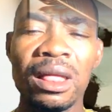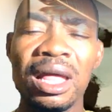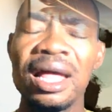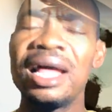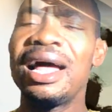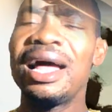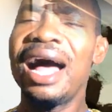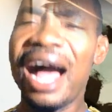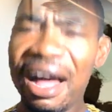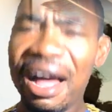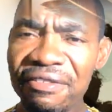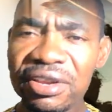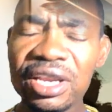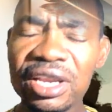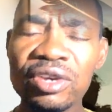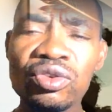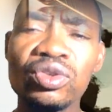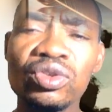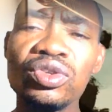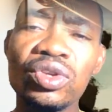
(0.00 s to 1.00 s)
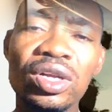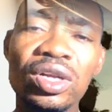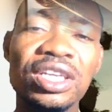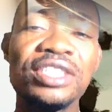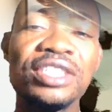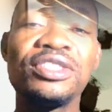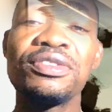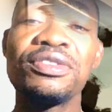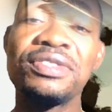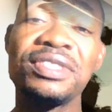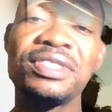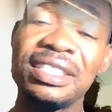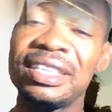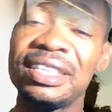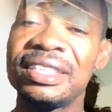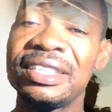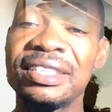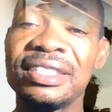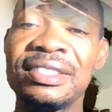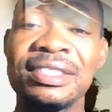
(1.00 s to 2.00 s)
Having a good knowledge of sentences
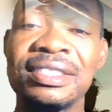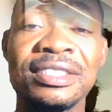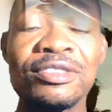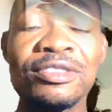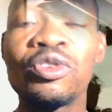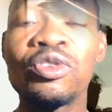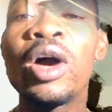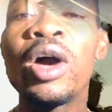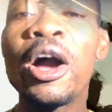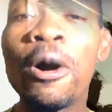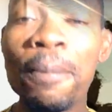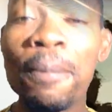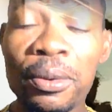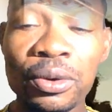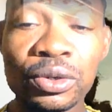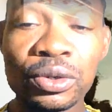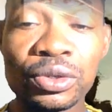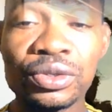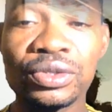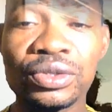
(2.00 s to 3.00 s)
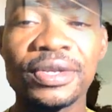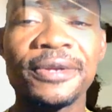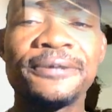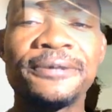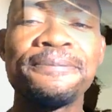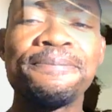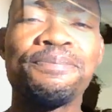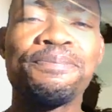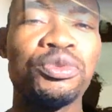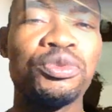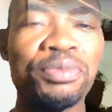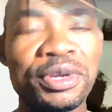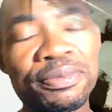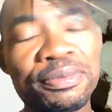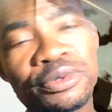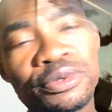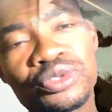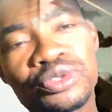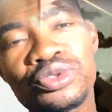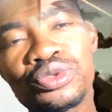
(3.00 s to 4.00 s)
is going to help us to be able to